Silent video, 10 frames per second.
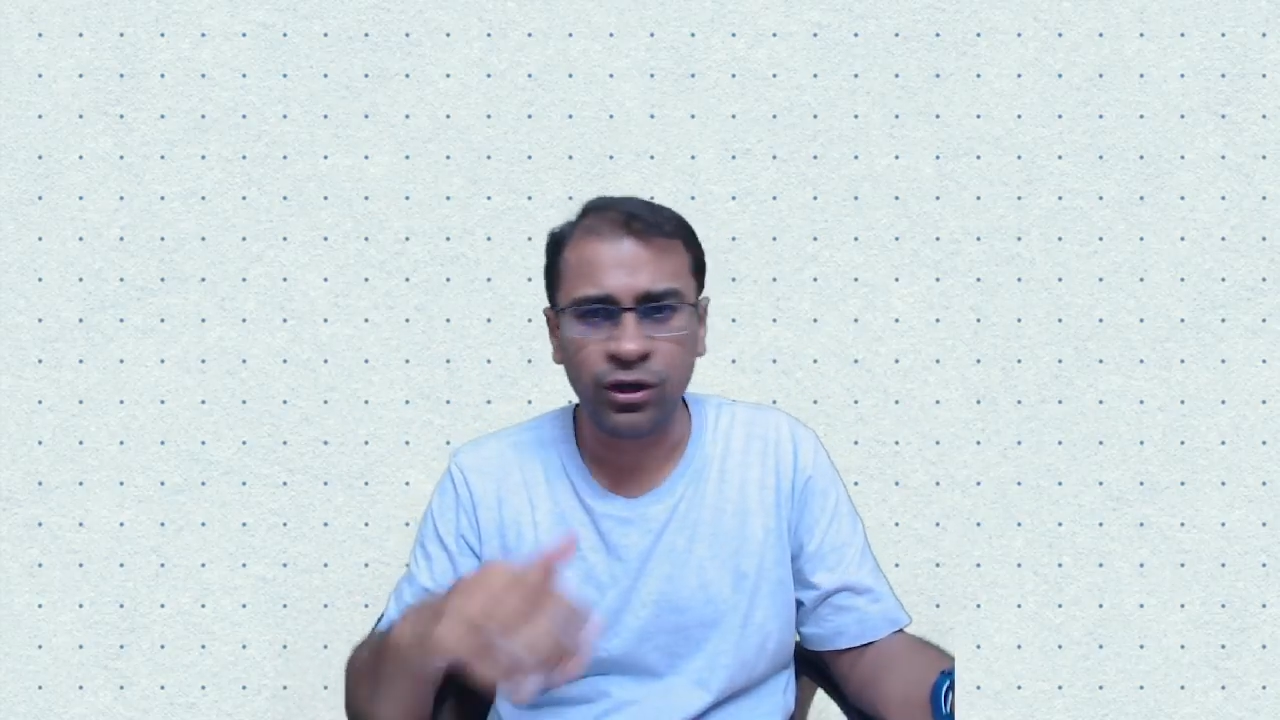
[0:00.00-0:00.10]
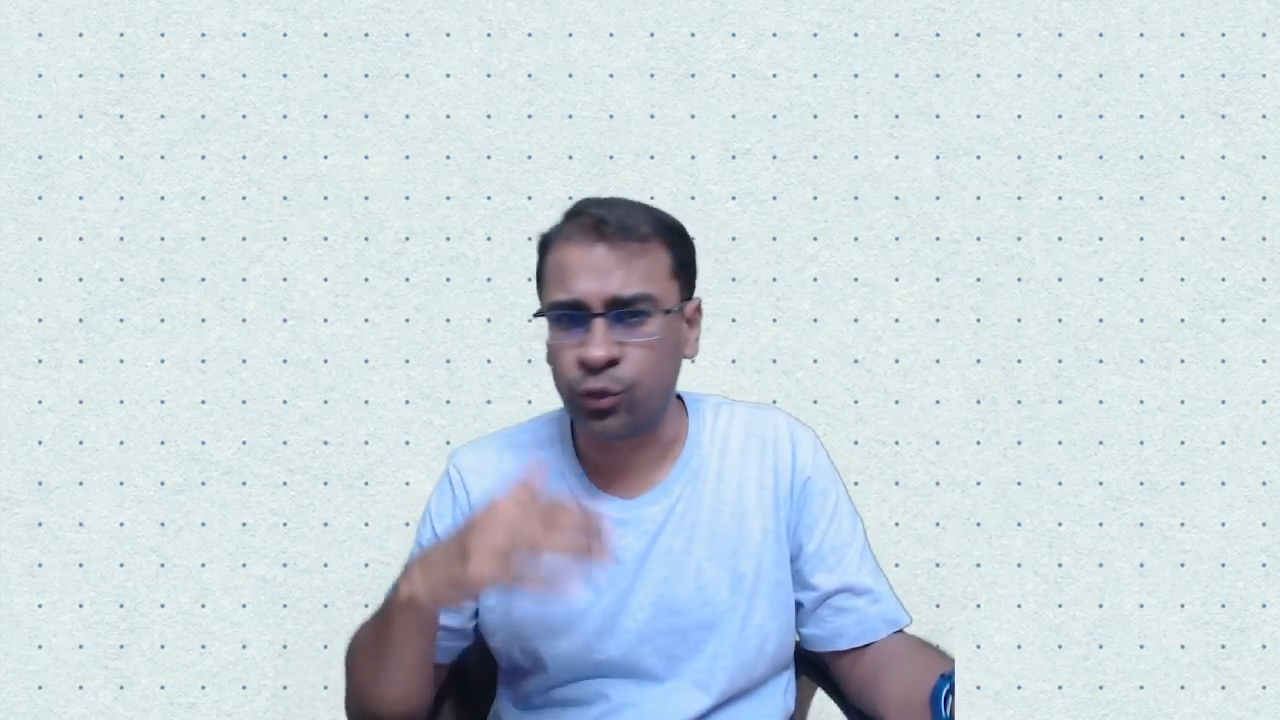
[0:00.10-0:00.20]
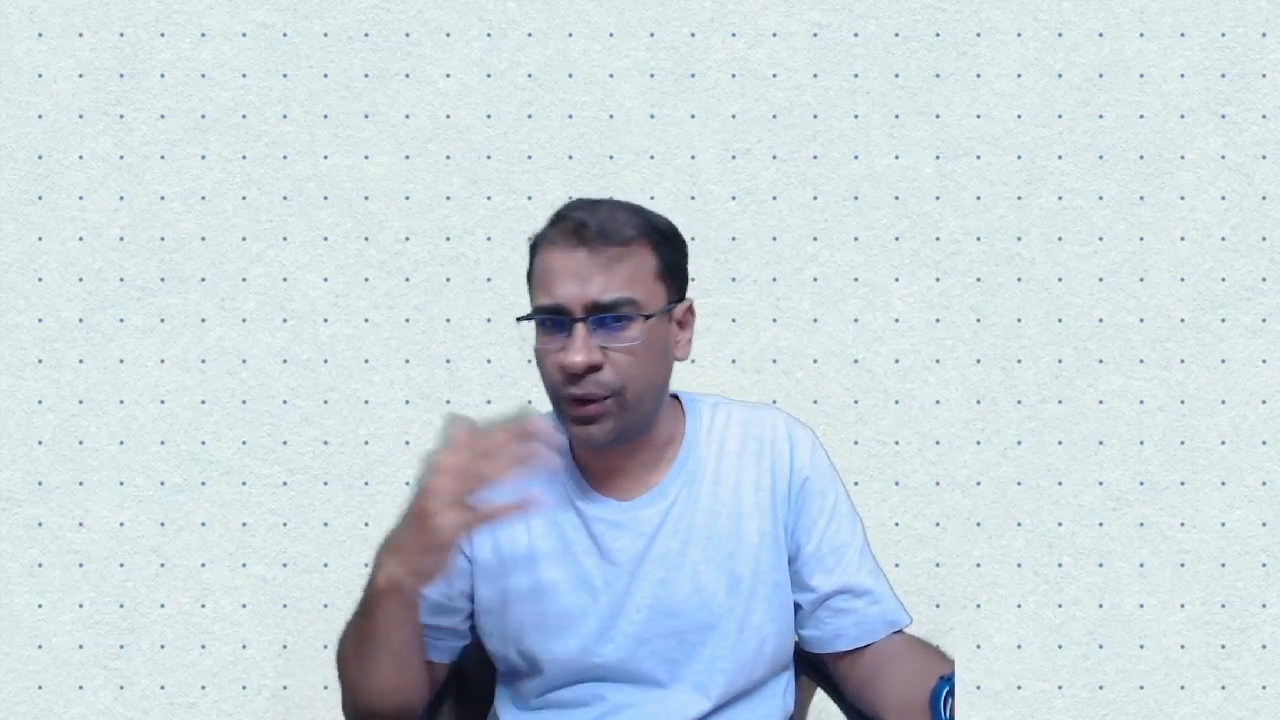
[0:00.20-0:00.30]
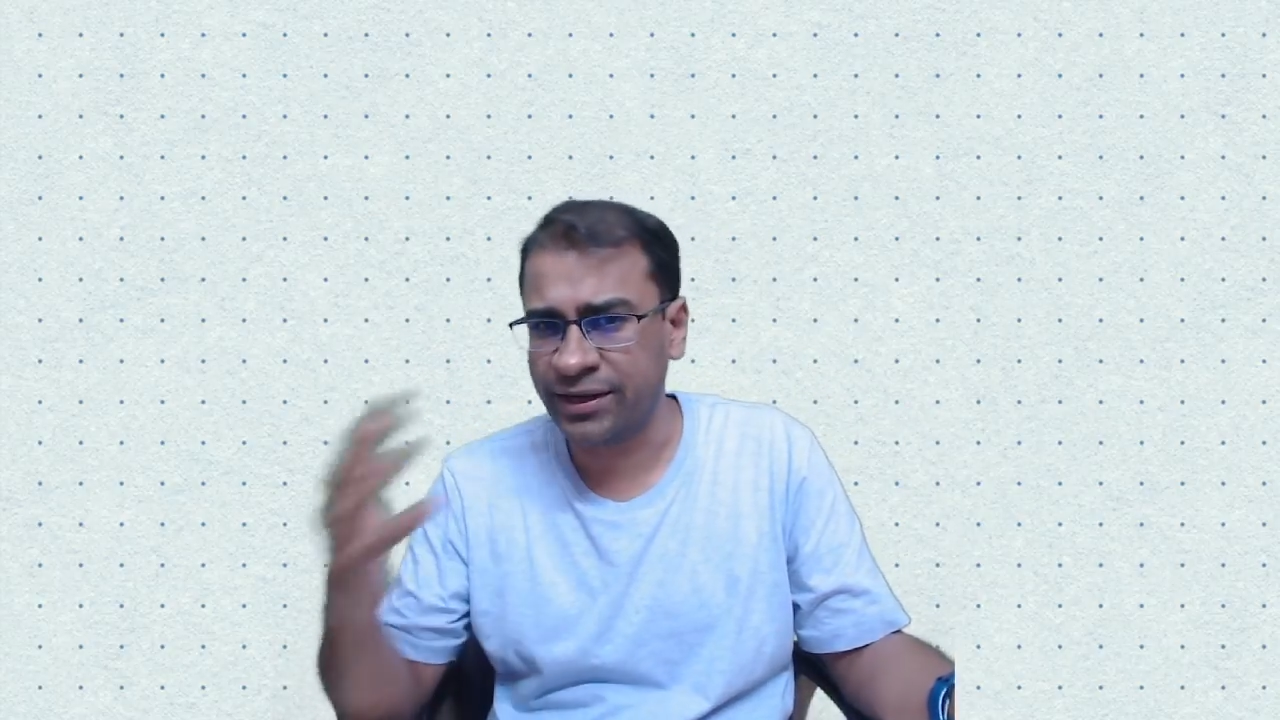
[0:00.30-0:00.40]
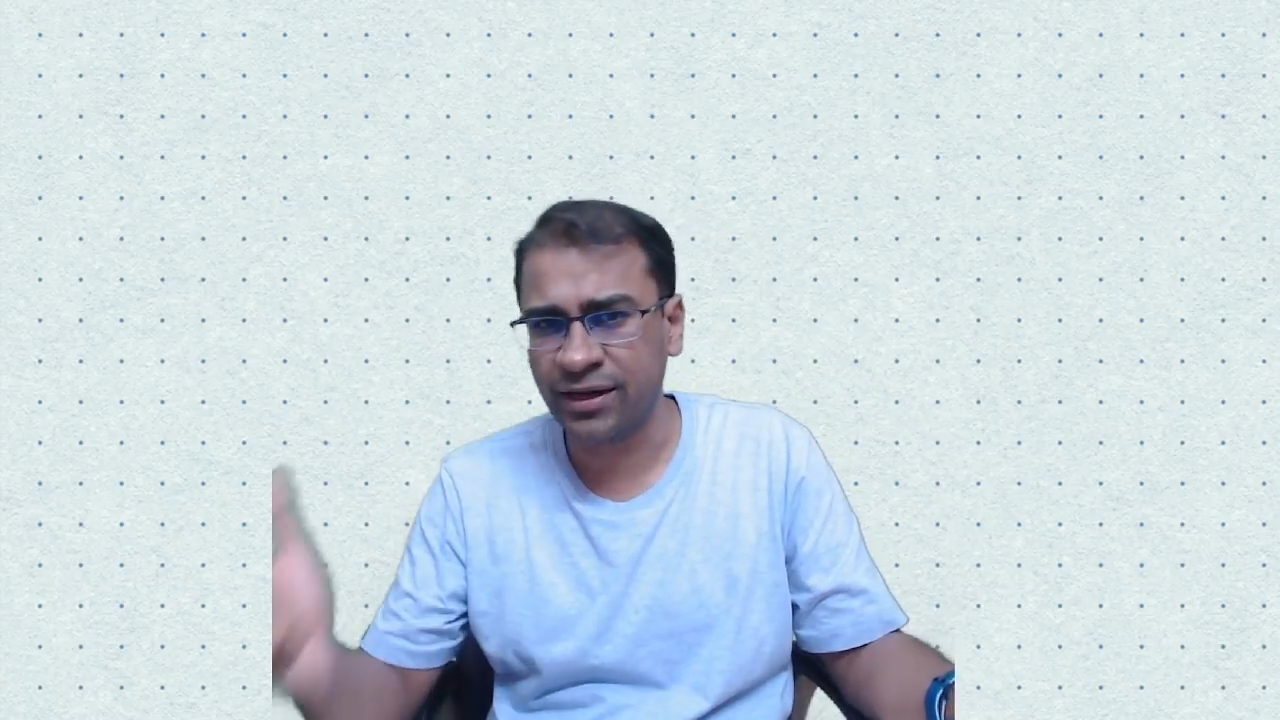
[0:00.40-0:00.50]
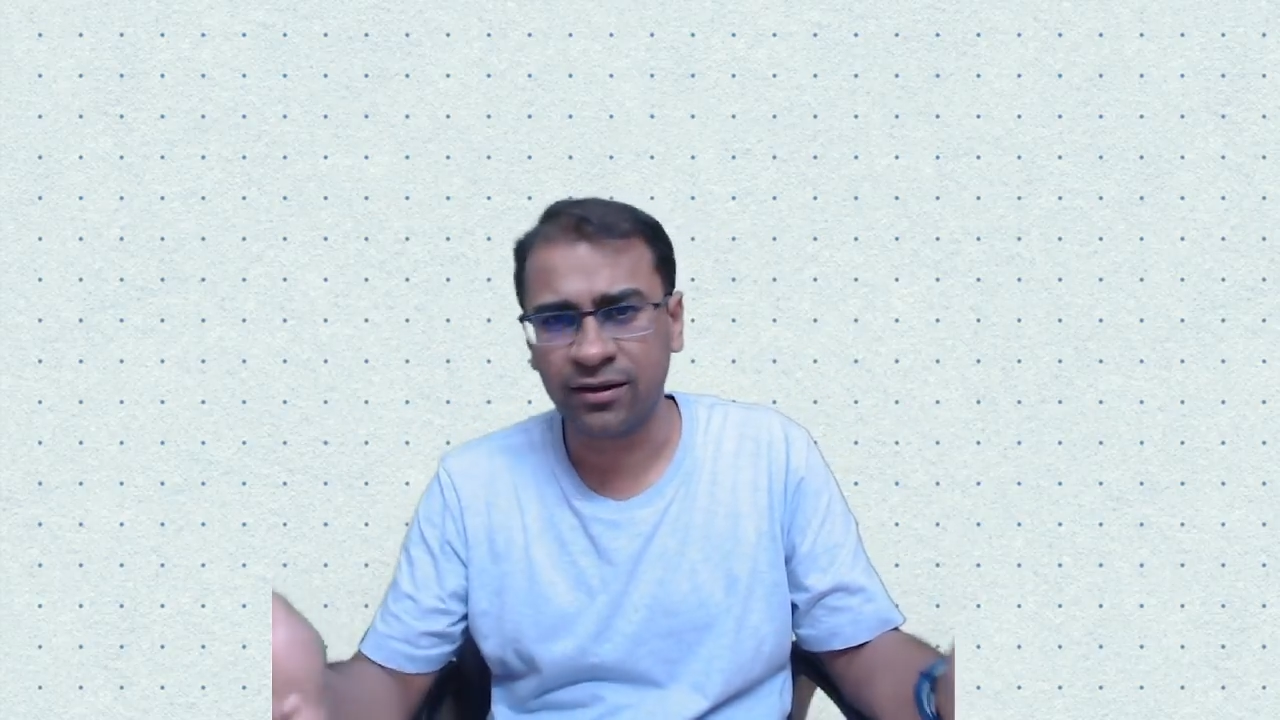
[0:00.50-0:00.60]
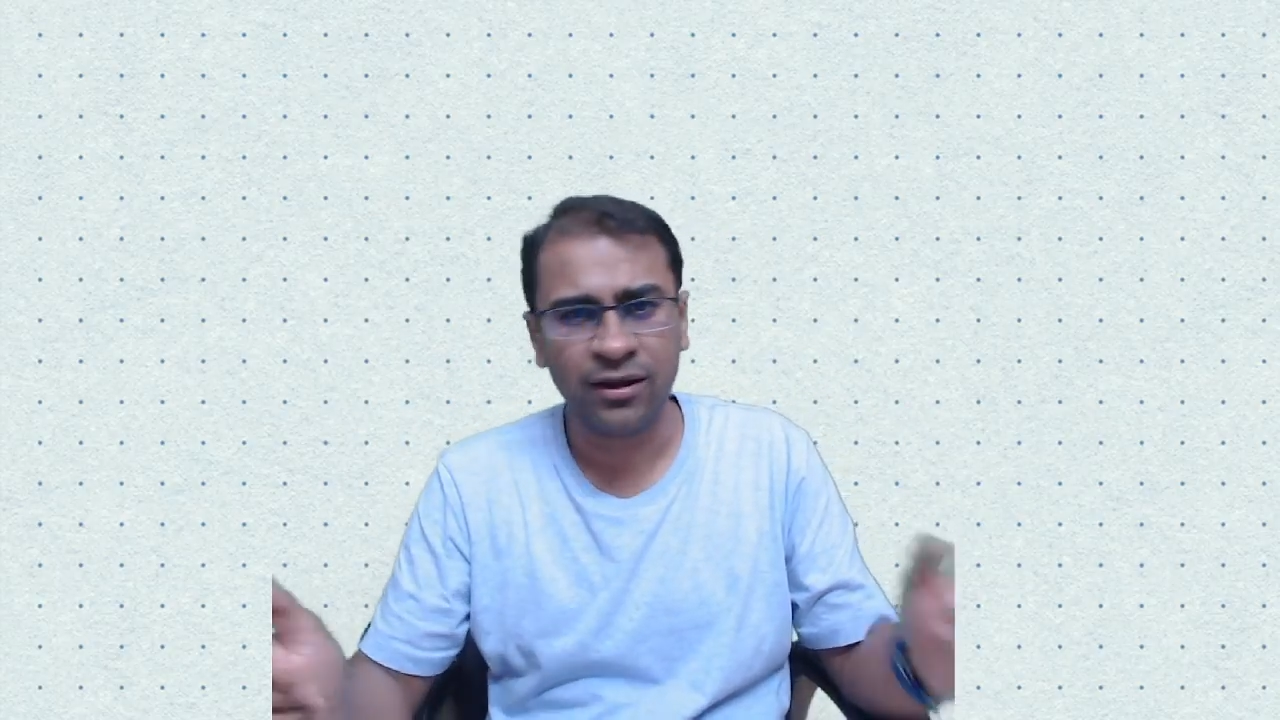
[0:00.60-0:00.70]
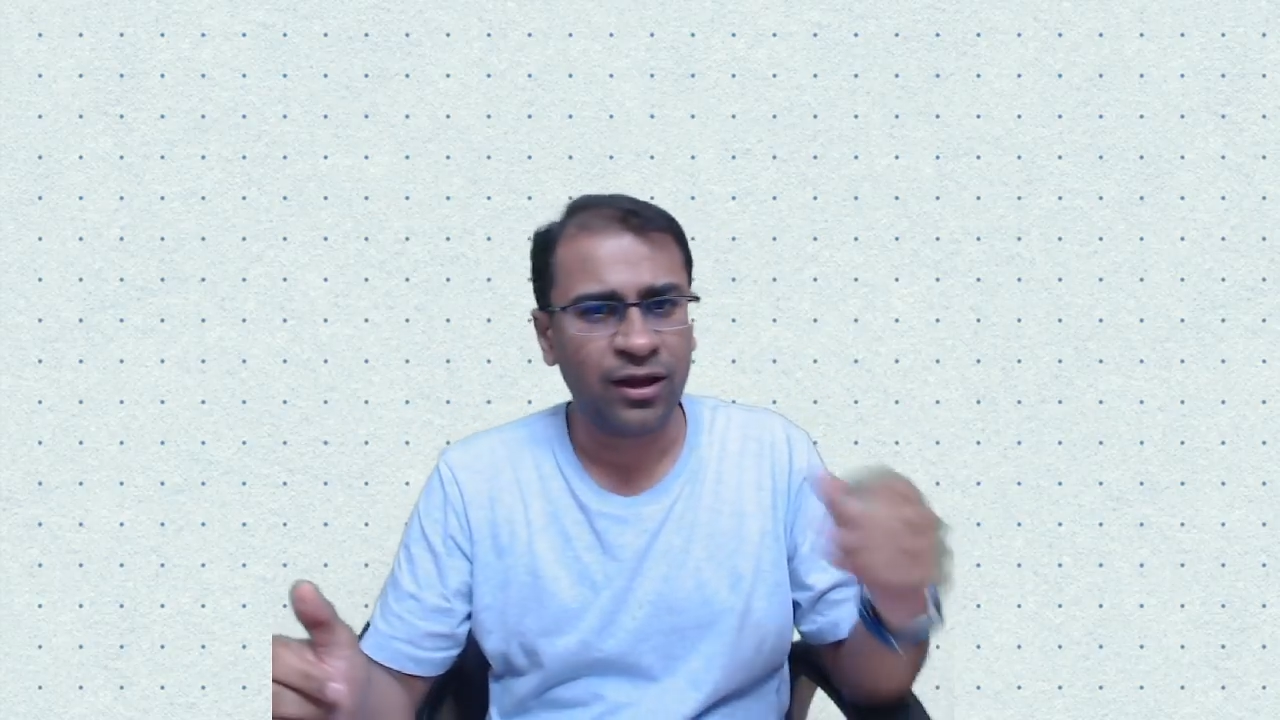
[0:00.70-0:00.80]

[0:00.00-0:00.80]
Twitter,